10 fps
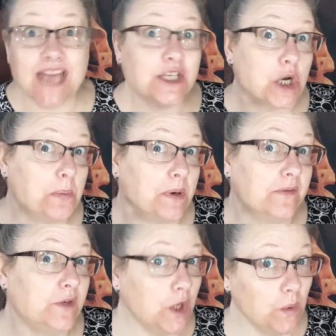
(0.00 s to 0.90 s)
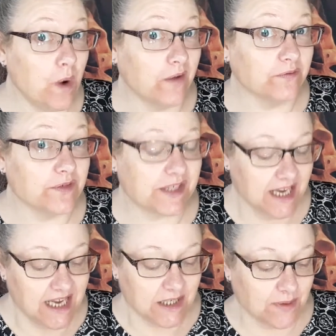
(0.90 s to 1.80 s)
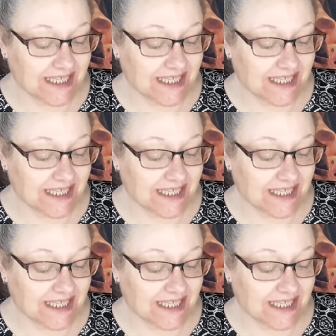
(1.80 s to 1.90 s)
and a couple of new ones. So